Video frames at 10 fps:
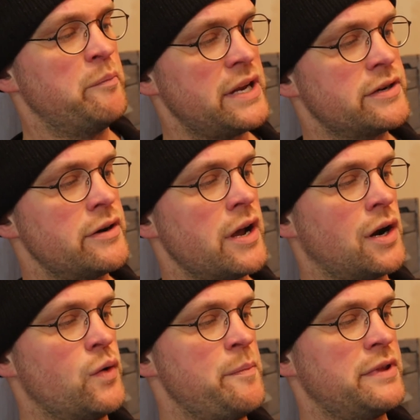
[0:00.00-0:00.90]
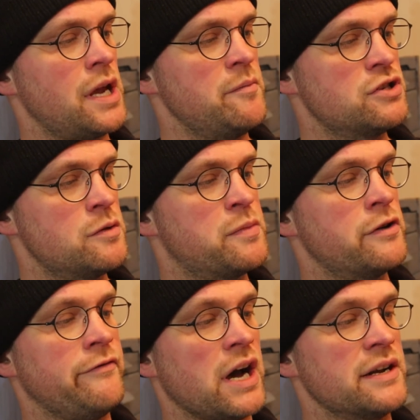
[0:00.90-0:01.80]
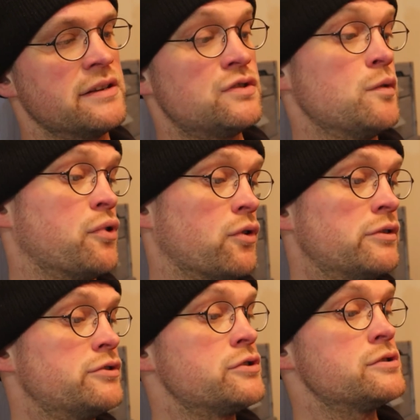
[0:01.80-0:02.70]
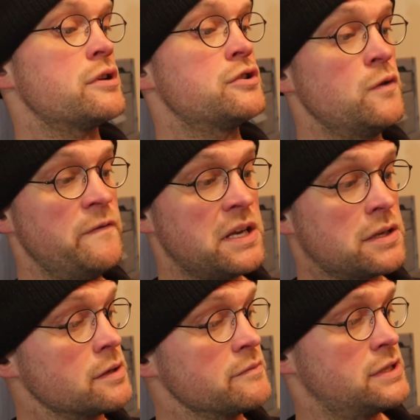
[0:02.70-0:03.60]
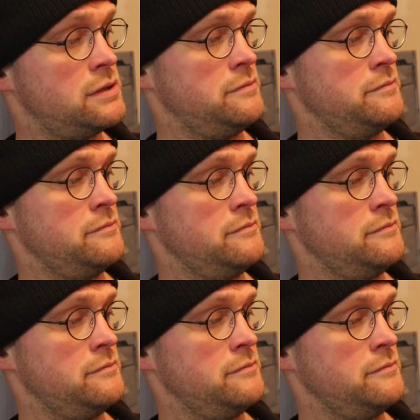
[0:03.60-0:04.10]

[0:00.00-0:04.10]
better equip them to provide support to victims.